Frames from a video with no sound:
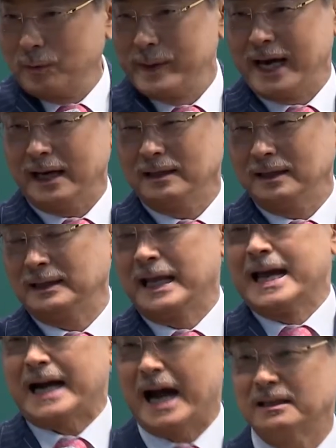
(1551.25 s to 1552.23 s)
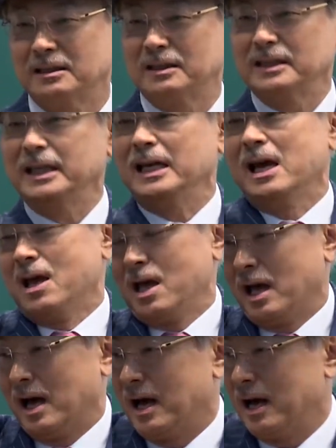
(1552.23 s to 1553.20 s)
purchase products that they
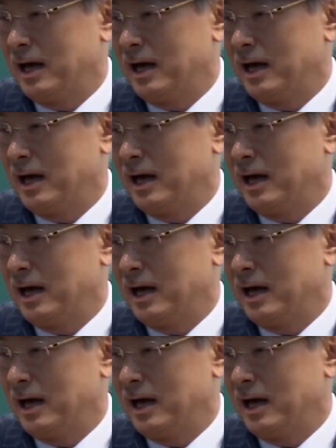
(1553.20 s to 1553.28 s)
need